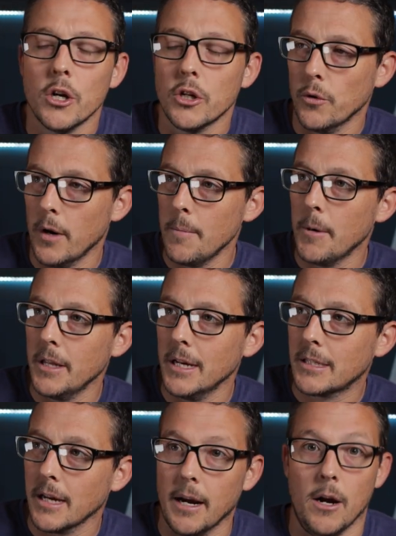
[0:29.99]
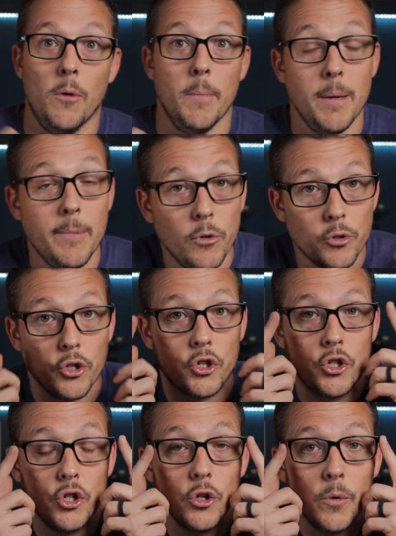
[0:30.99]
So anybody that's like, oh, maybe it was a
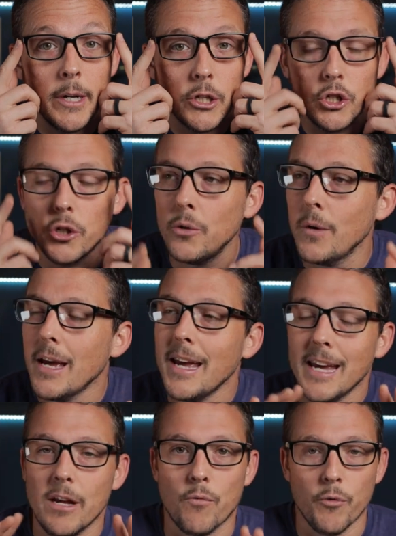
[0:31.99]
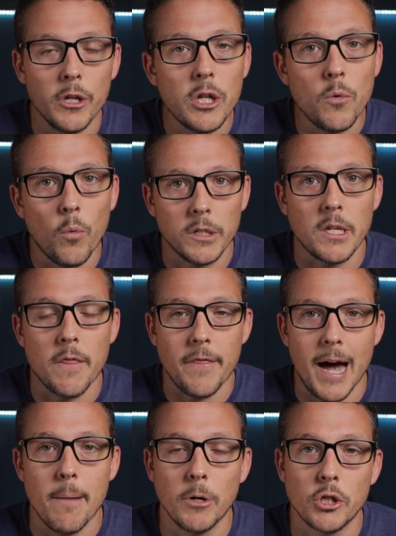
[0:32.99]
shoe issue, it really wasn't
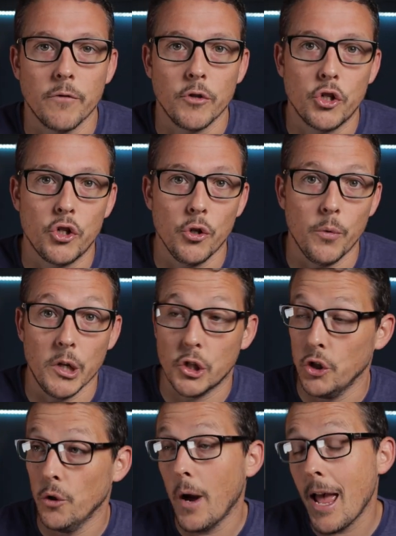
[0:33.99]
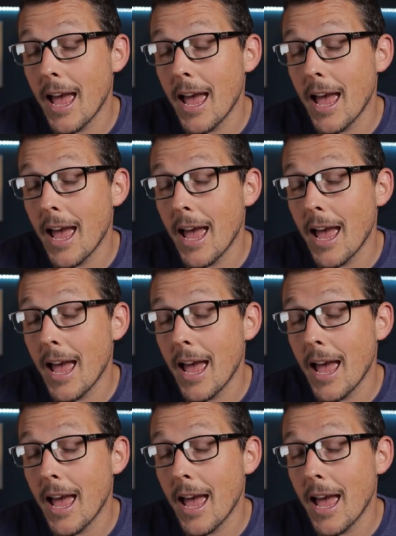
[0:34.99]
that much of a shoe issue.